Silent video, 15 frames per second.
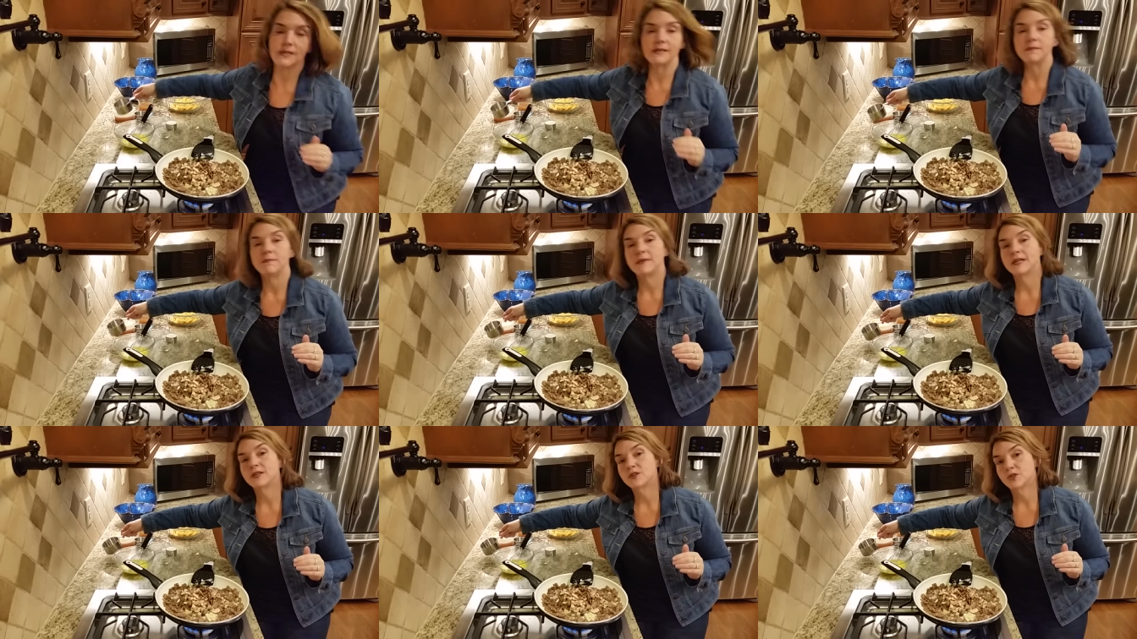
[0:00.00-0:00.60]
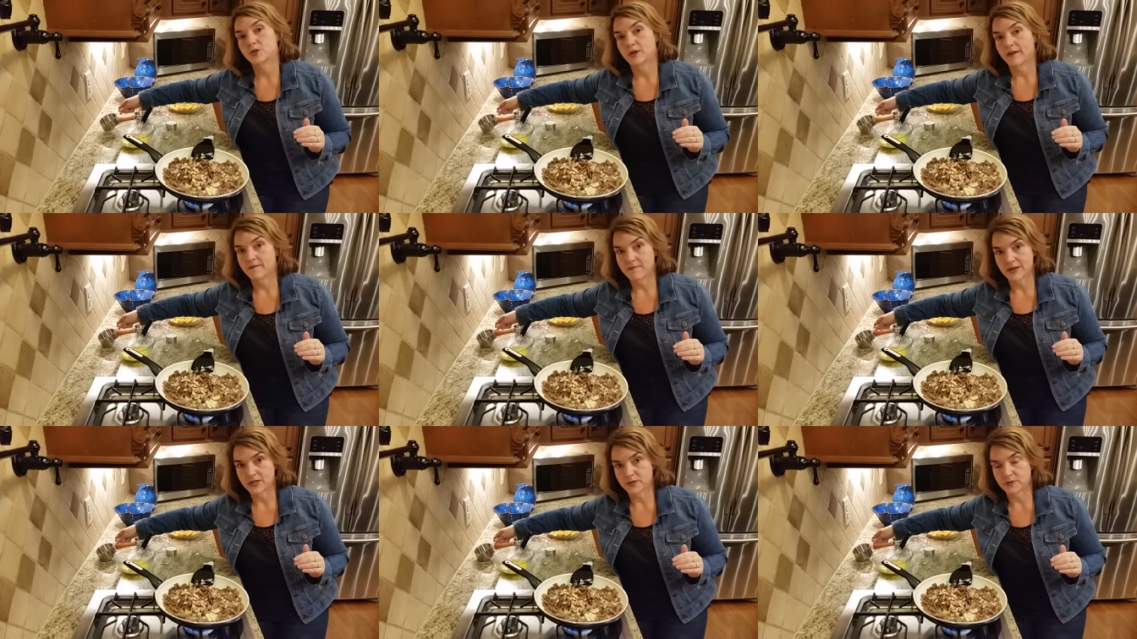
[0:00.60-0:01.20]
use a mixture
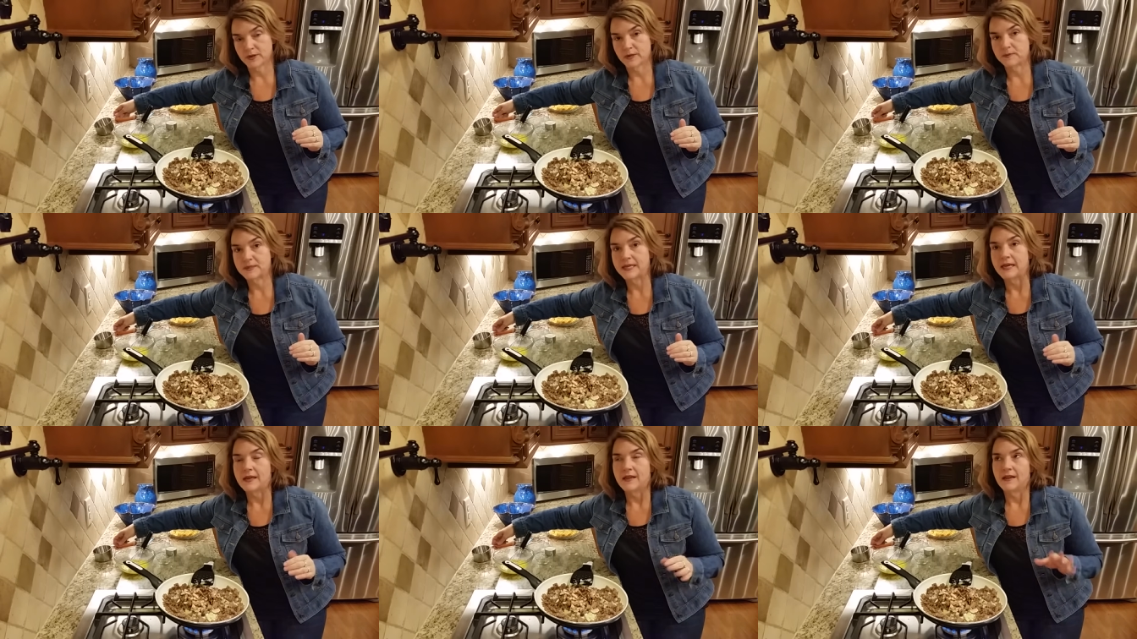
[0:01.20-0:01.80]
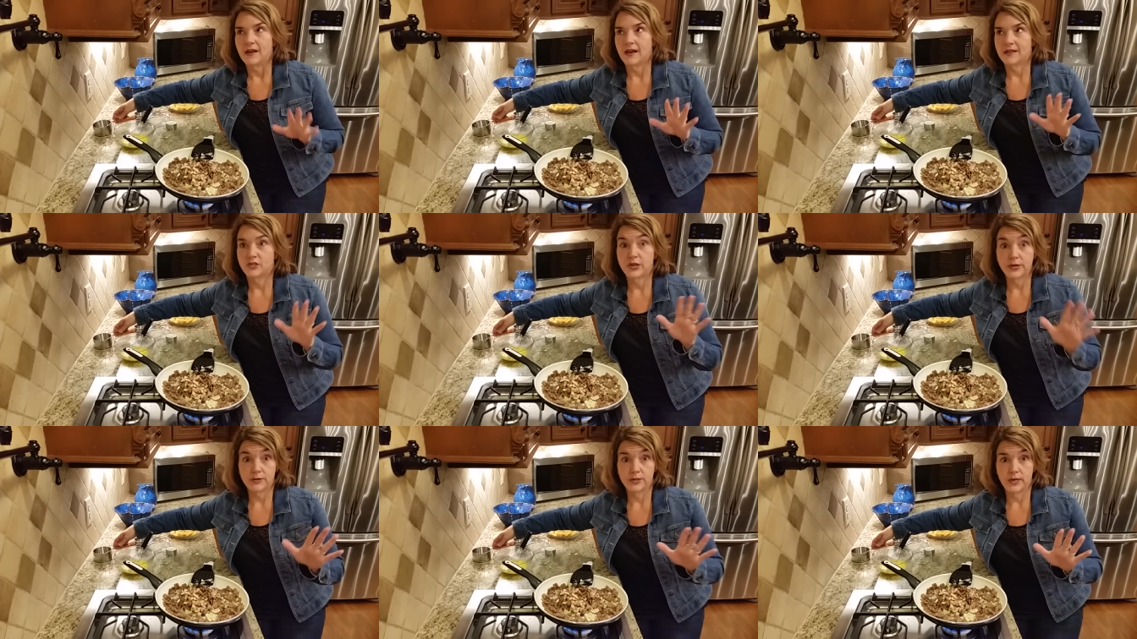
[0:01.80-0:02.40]
of mushrooms. Uh,
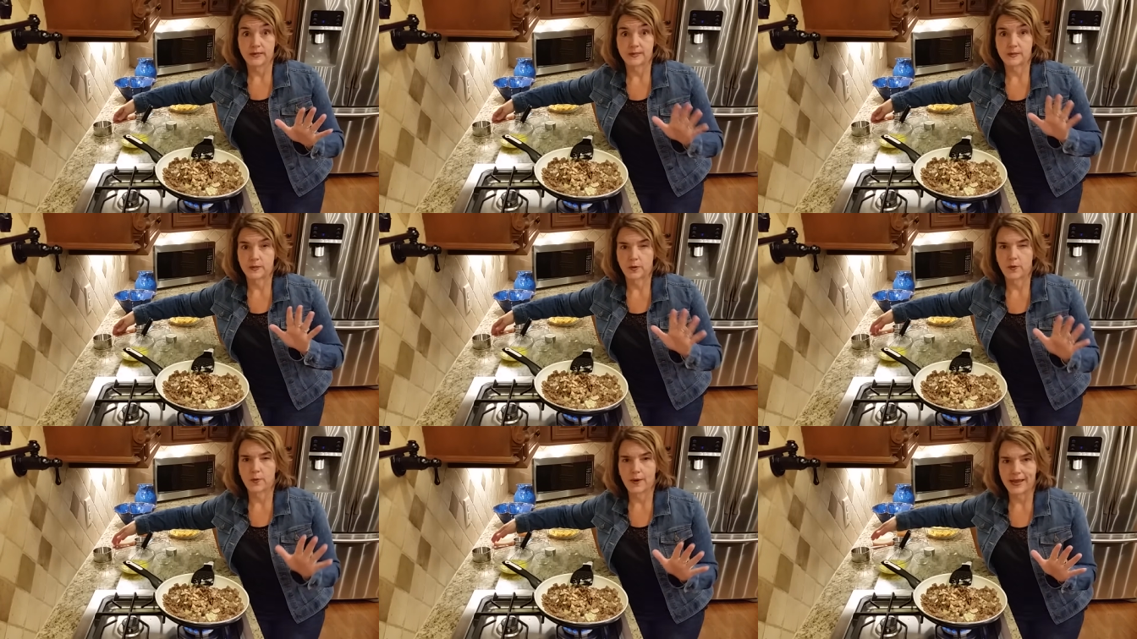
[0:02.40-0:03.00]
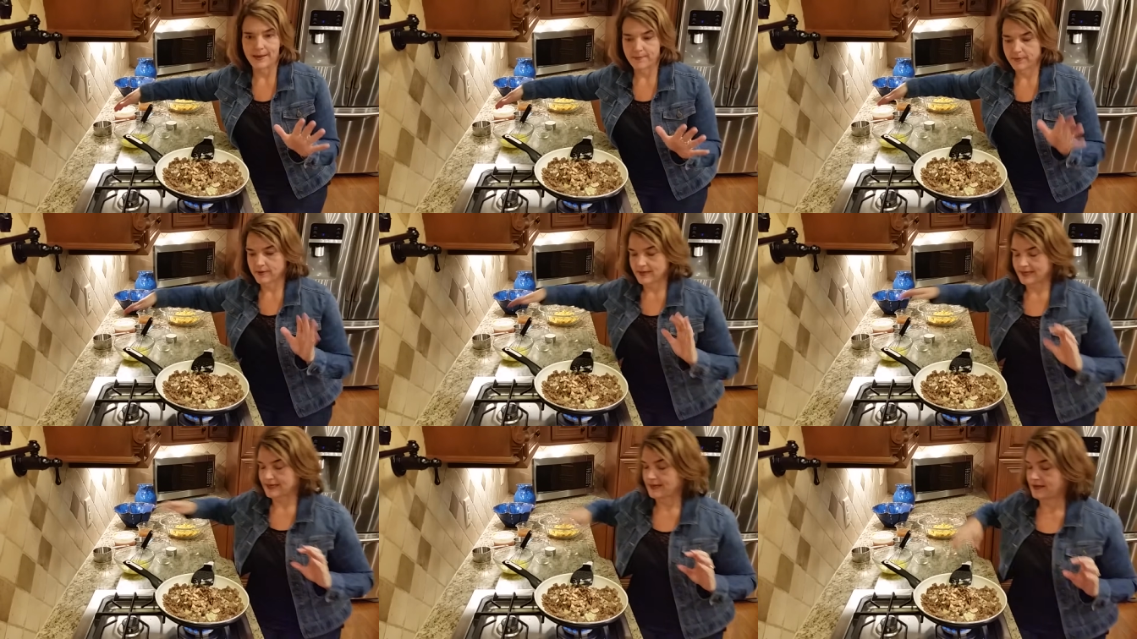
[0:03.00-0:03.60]
Trader Joe's is a great
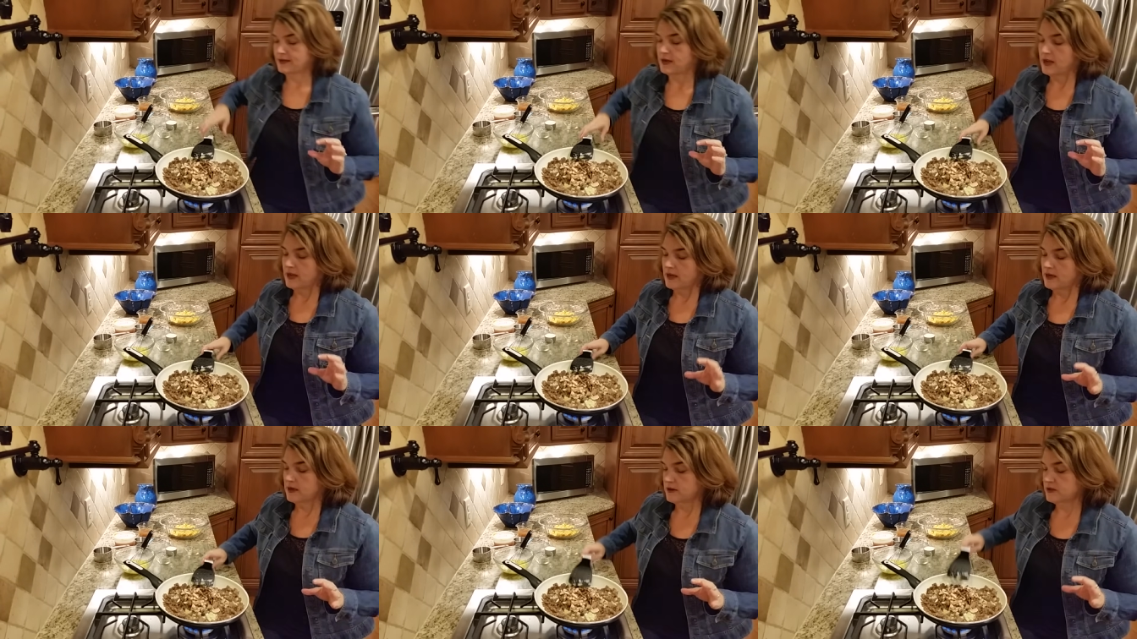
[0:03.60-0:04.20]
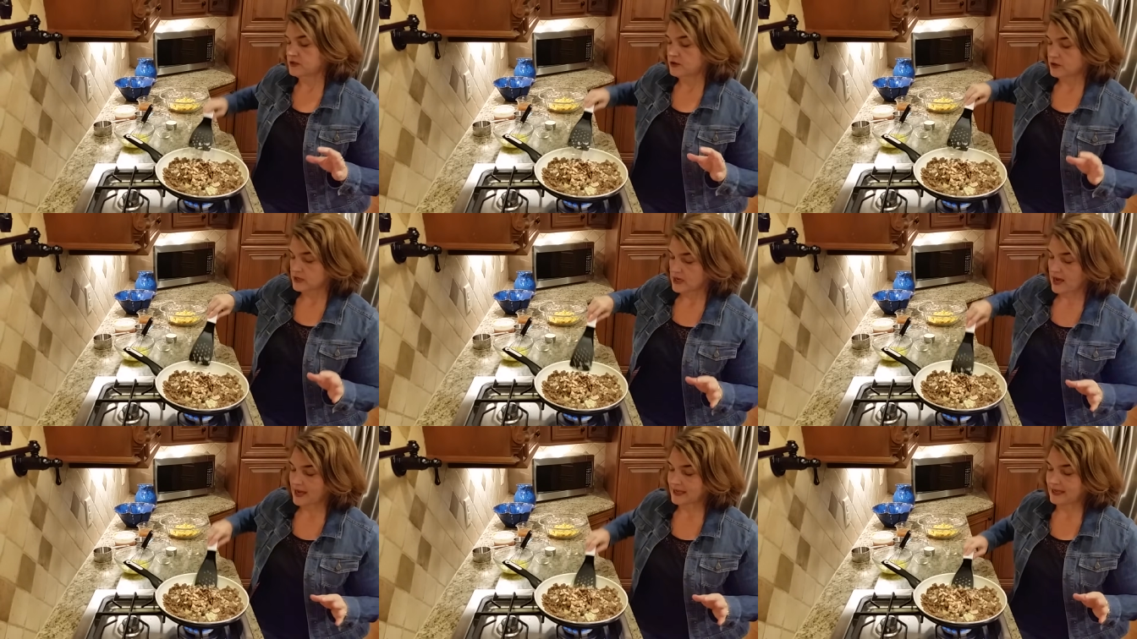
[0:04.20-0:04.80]
blend of
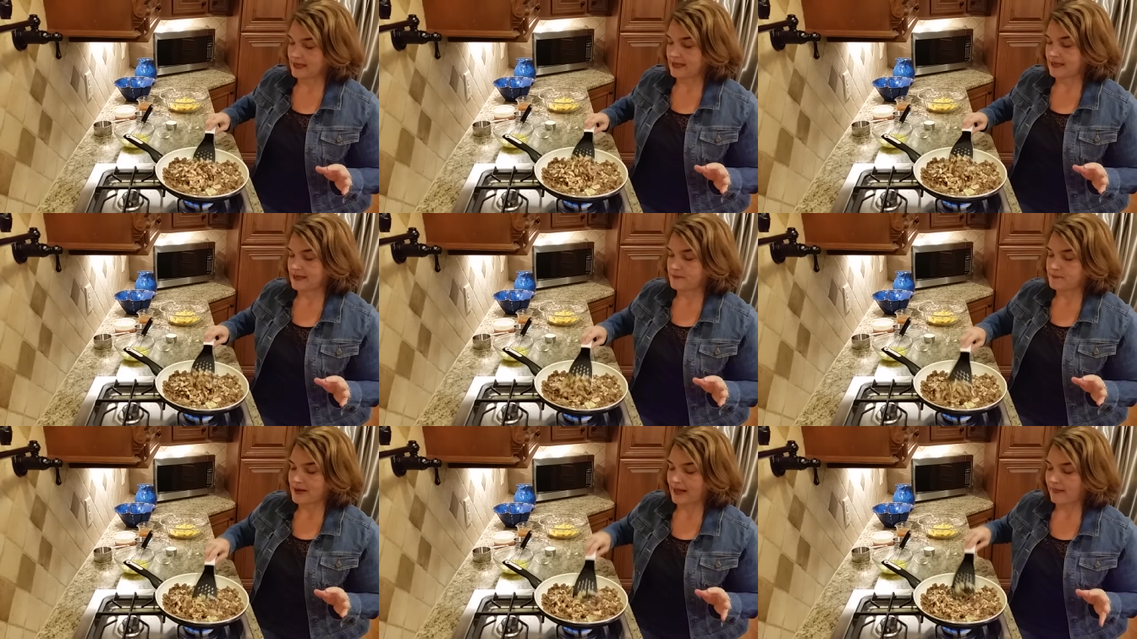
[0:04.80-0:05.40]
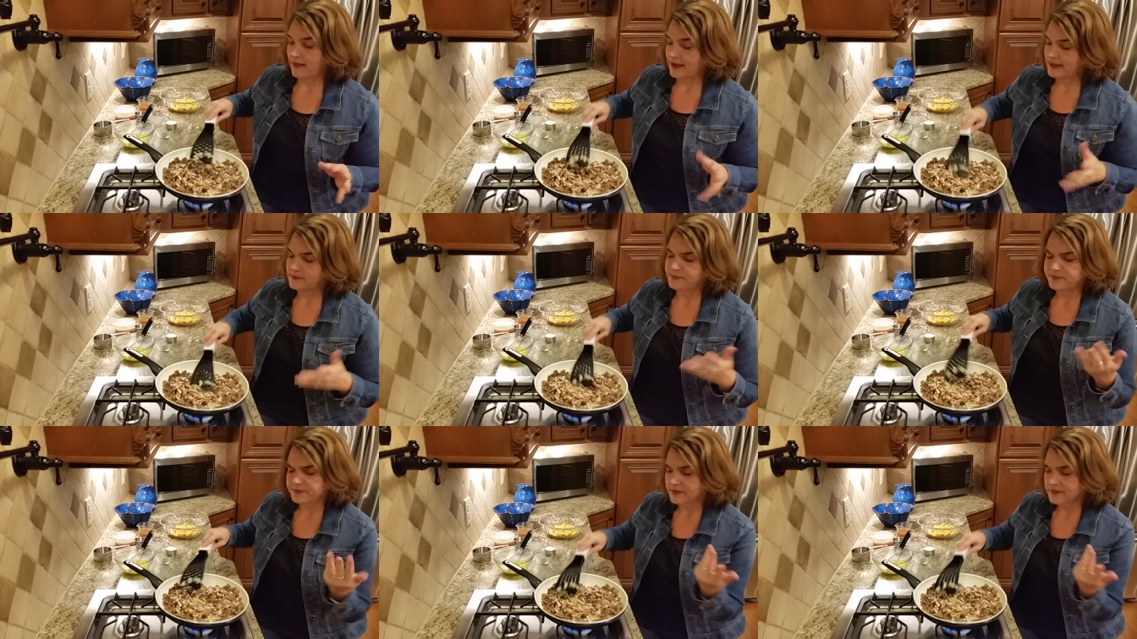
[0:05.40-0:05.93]
shirataki and Bella.